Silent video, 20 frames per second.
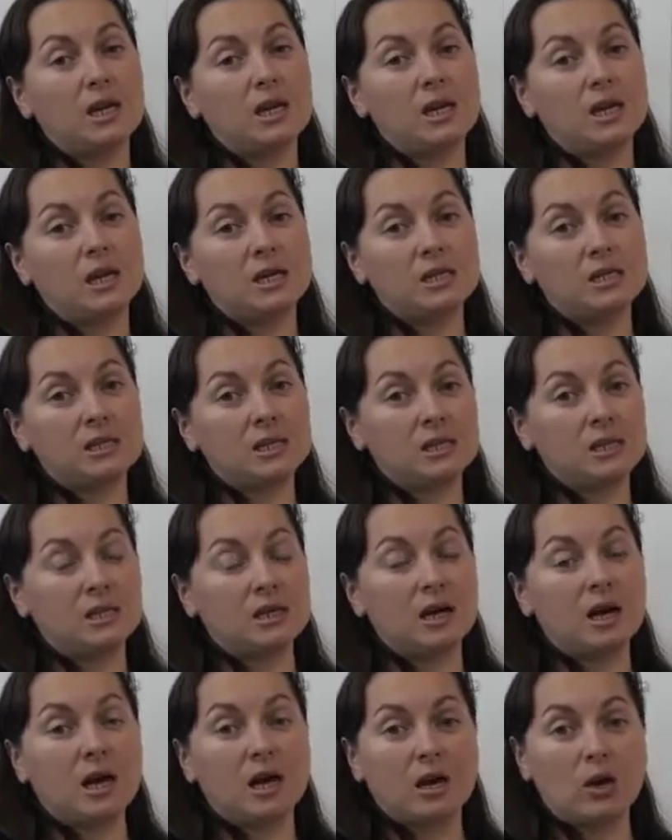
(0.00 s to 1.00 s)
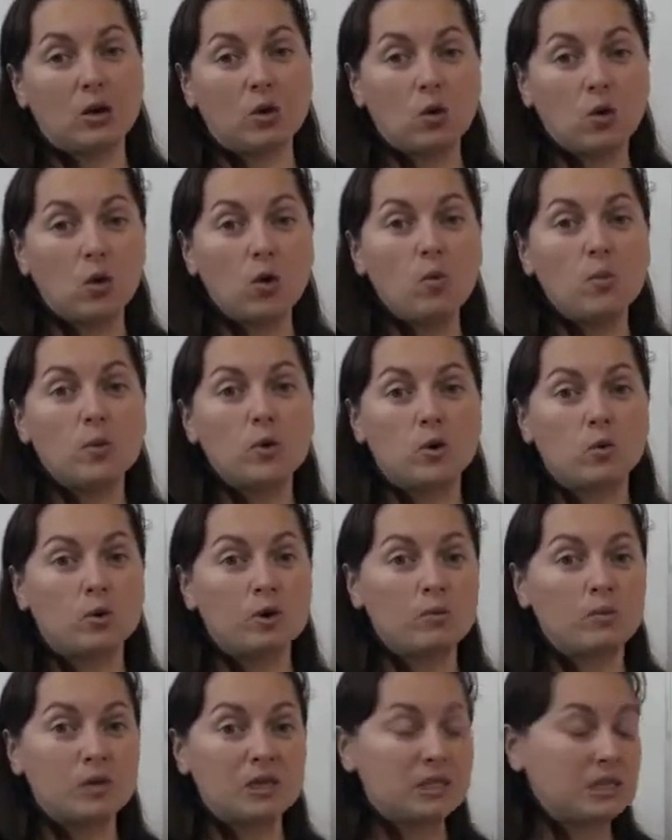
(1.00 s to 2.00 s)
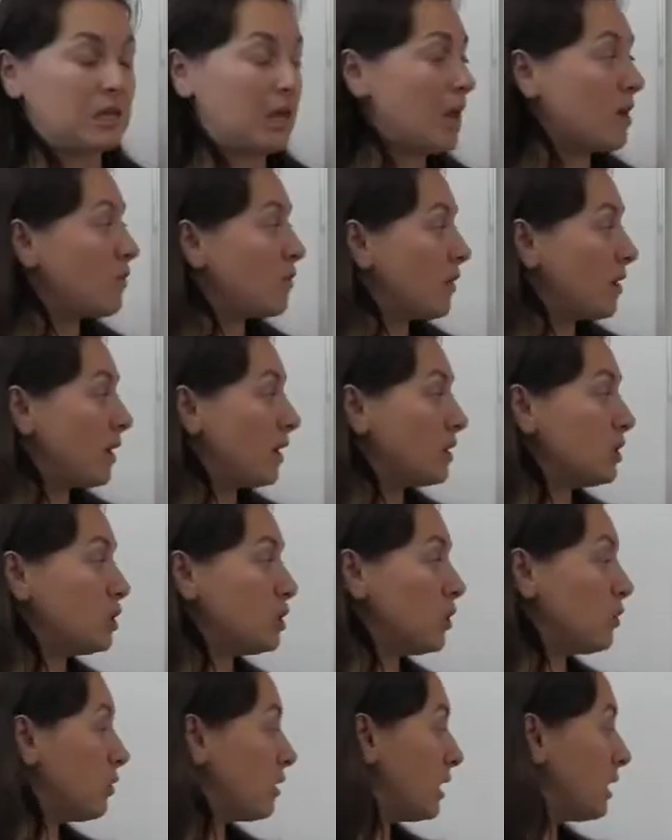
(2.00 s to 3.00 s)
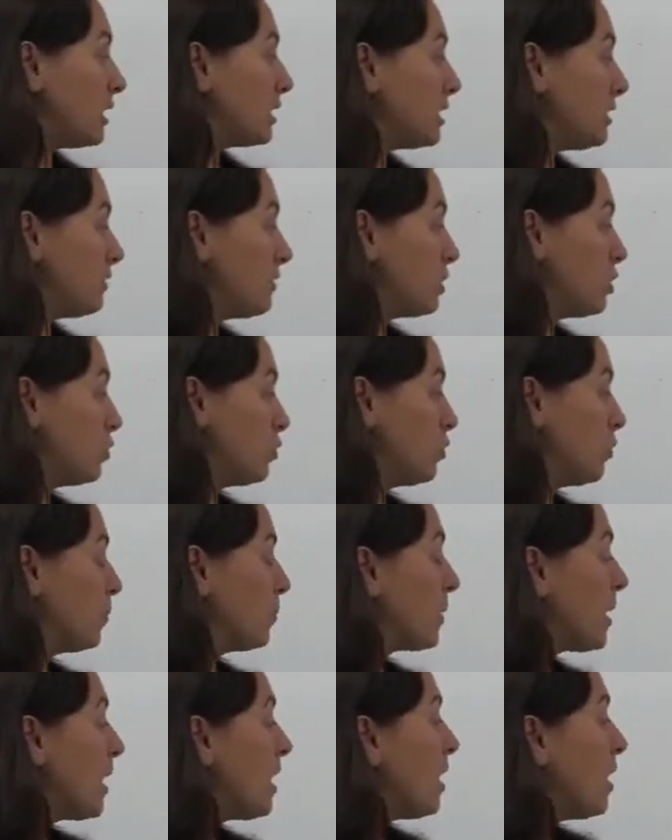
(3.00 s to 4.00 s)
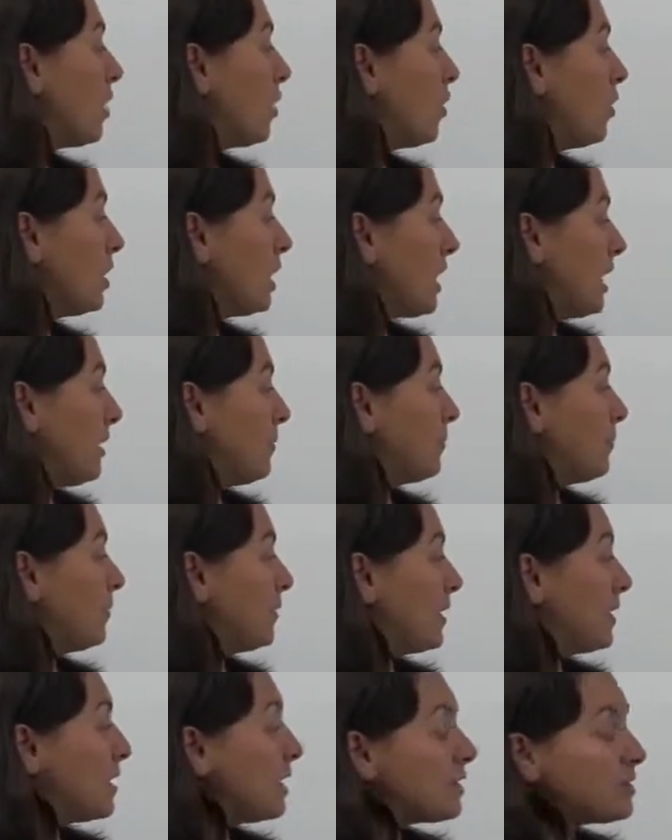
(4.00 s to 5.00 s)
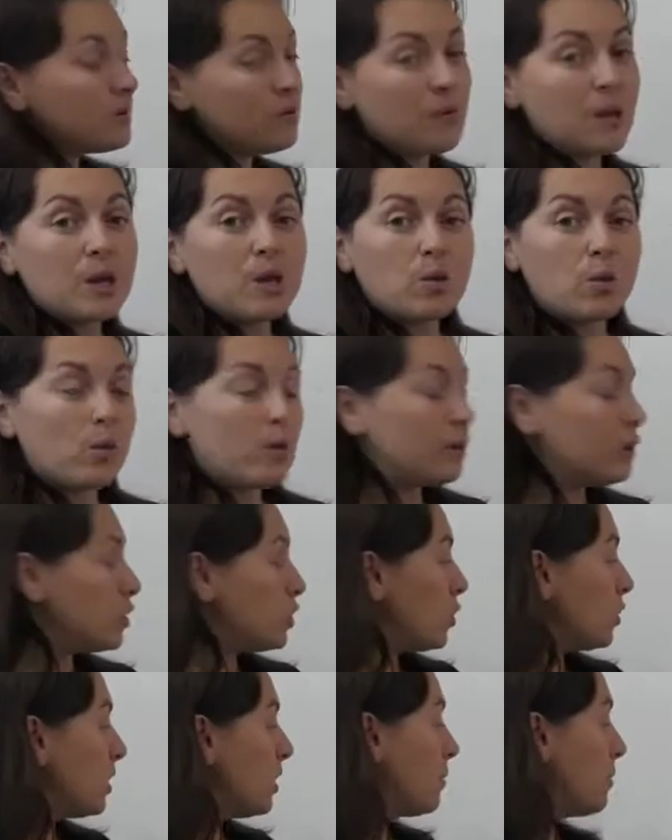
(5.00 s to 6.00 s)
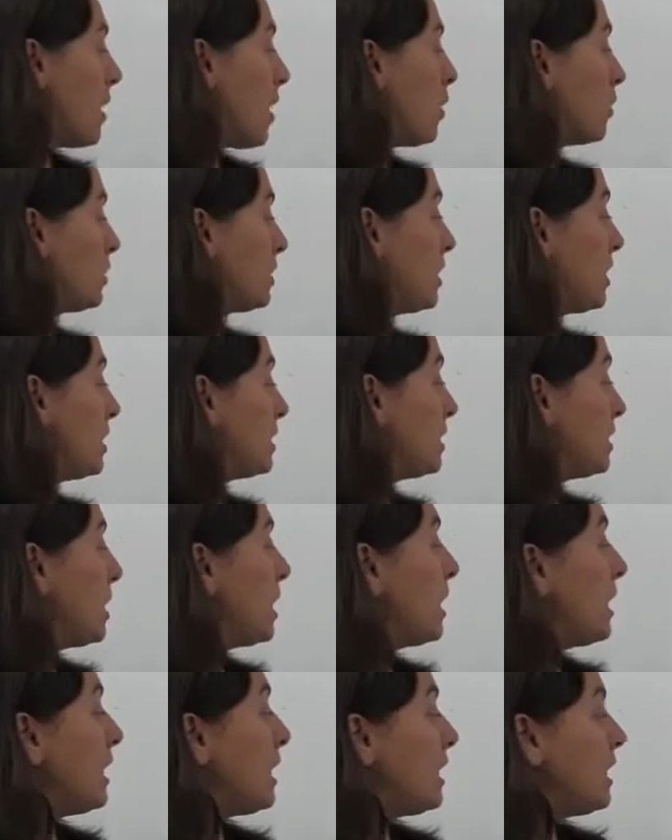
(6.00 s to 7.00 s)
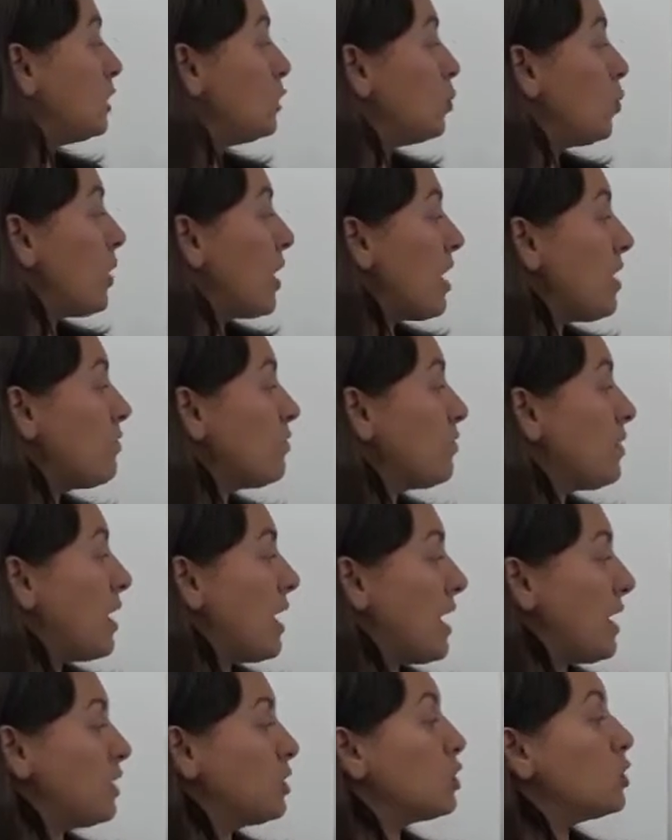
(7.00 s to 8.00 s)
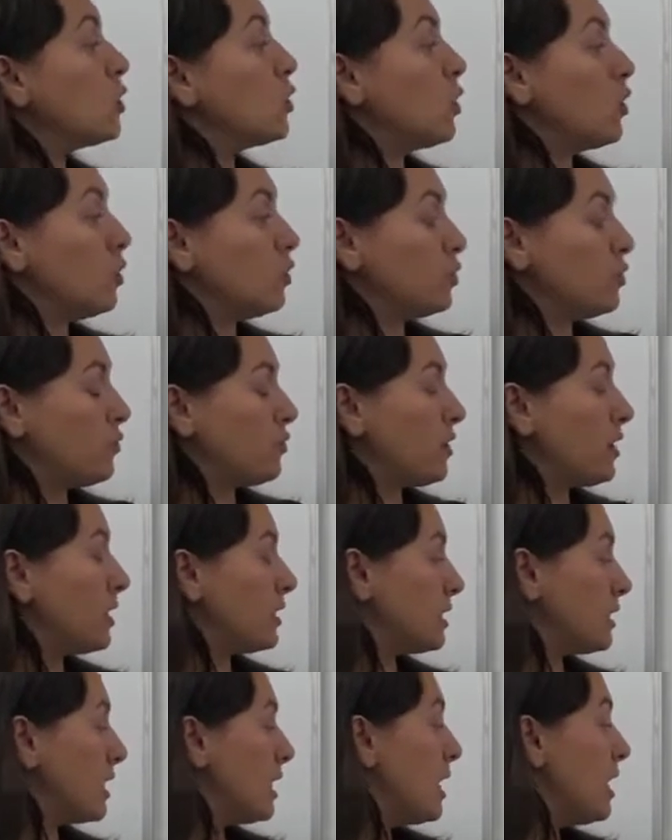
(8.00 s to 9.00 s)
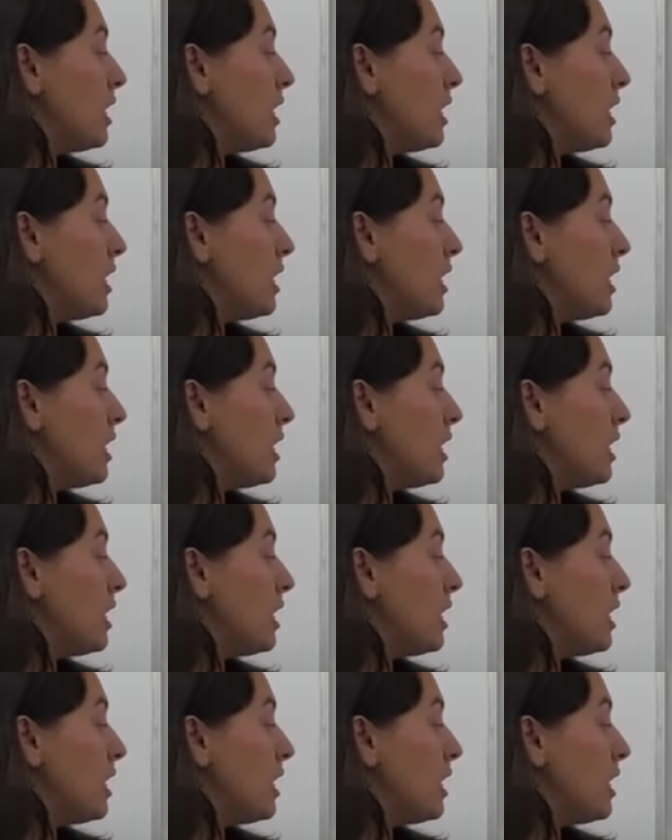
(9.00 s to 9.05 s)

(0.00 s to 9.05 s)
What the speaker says: and I hope you will be safe and your relatives too. Okay, the next thing we will talk about is heat wave and cold front.